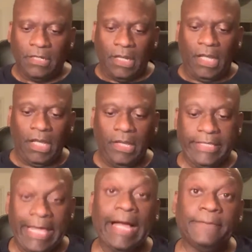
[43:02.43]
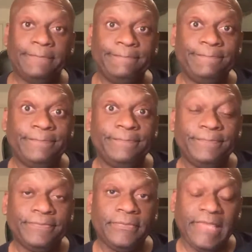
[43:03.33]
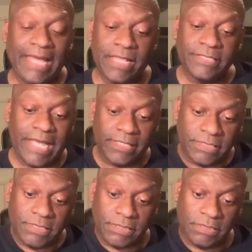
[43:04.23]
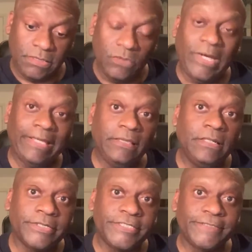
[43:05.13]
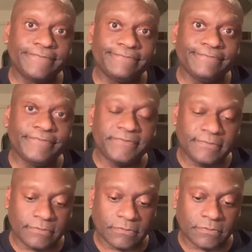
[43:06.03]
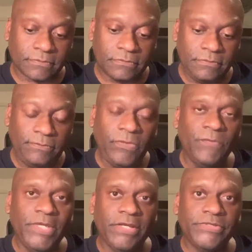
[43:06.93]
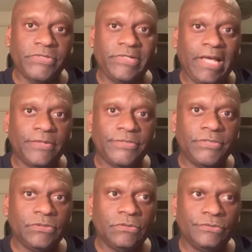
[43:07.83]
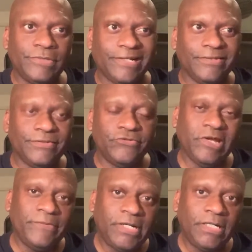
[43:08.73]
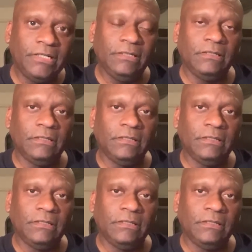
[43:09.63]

Uh, yeah, that that's the way it looks. Because they're down to, what, Draymond?